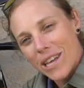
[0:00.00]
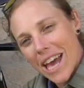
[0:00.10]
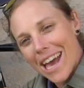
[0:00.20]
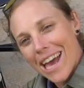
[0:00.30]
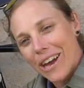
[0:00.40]

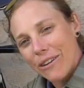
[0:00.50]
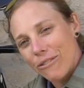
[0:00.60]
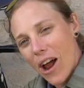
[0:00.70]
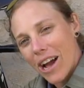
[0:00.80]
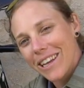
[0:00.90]
yeah,
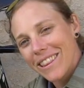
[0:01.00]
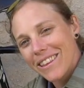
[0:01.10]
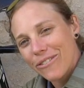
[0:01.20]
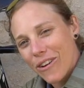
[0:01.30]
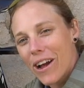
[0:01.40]
rocking
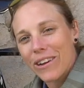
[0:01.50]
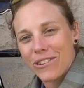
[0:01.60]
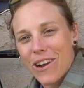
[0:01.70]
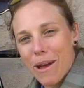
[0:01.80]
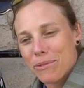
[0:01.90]
the ROK
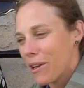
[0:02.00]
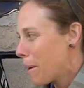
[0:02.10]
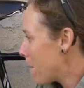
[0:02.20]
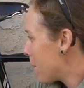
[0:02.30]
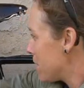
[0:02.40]
straps
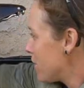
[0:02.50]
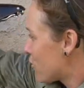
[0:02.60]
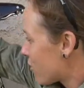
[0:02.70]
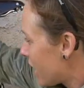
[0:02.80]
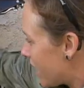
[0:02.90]
on my
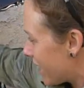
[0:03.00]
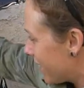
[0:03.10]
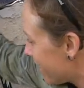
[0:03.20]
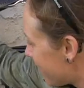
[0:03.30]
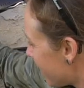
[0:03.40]
beach rig.
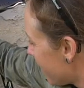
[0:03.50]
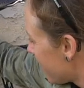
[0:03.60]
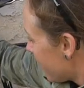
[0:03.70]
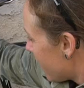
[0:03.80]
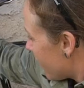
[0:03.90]

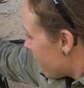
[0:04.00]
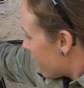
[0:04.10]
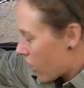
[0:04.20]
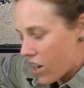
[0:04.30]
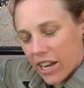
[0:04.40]

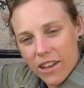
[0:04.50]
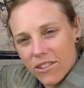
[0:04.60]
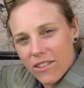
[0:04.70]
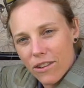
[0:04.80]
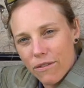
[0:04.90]
All right, guys,
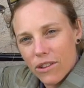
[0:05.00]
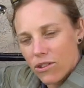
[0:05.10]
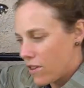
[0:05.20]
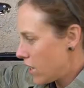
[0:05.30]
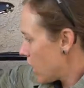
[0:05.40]
that's it for
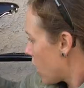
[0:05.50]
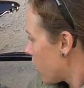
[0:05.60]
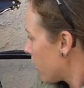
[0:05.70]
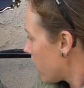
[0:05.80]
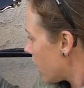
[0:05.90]
this
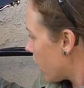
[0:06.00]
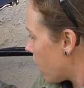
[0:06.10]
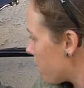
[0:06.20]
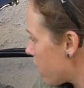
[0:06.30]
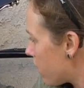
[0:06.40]
video.
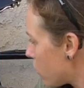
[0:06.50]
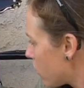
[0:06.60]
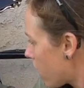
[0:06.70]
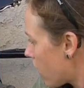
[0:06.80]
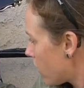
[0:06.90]
If
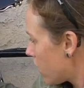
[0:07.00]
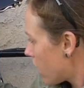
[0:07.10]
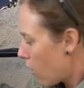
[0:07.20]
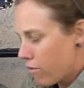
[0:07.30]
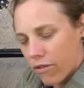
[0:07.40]
you found
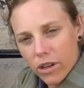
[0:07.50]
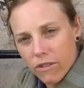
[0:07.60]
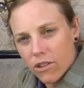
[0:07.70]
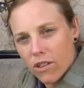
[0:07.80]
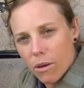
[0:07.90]
it helpful,
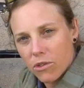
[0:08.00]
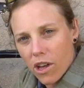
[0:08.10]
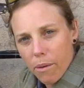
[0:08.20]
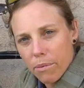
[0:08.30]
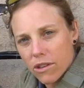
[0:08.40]
give us a thumbs
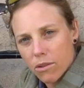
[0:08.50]
up and